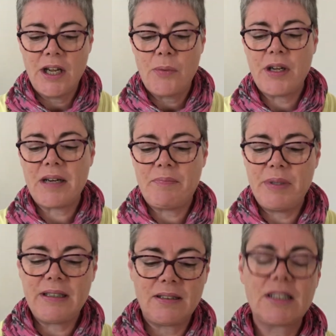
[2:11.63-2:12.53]
we are
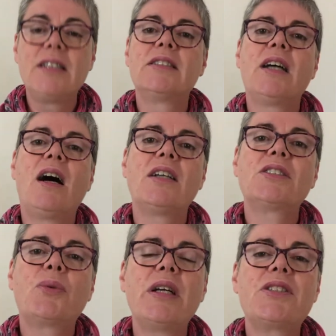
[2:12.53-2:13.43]
built to
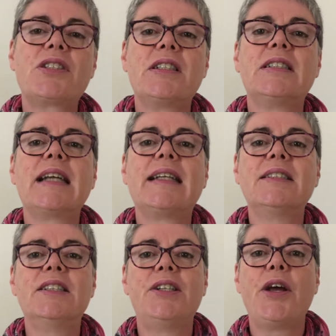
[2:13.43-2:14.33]
ask questions and
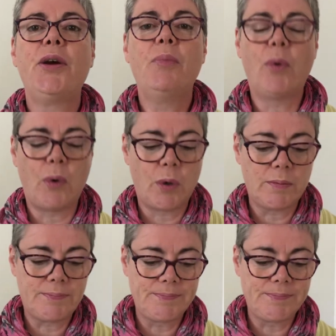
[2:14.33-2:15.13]
to know more.